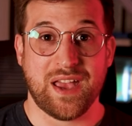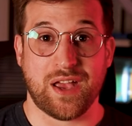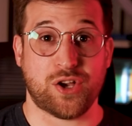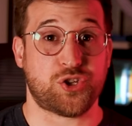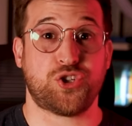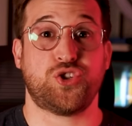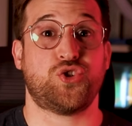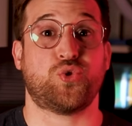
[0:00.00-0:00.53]
A
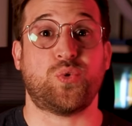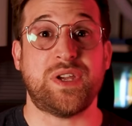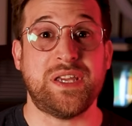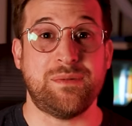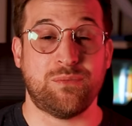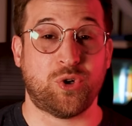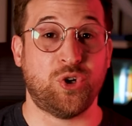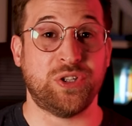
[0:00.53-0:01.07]

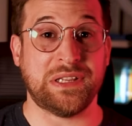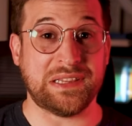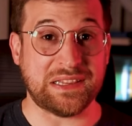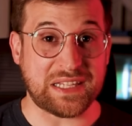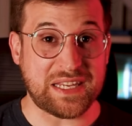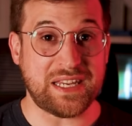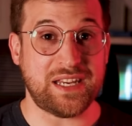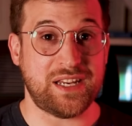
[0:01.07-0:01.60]
stream could
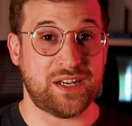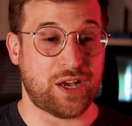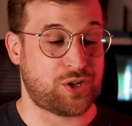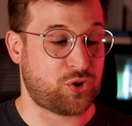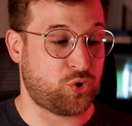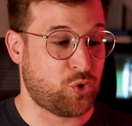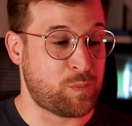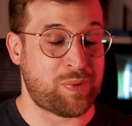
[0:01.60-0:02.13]
lead a
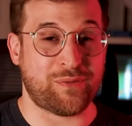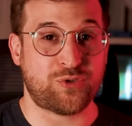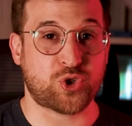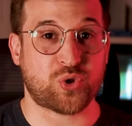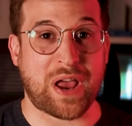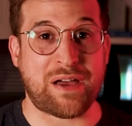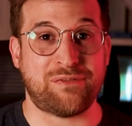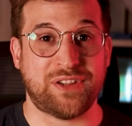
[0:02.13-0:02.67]
group of
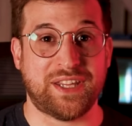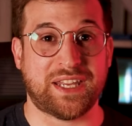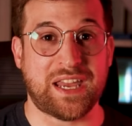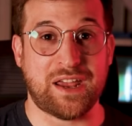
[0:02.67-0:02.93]
traveling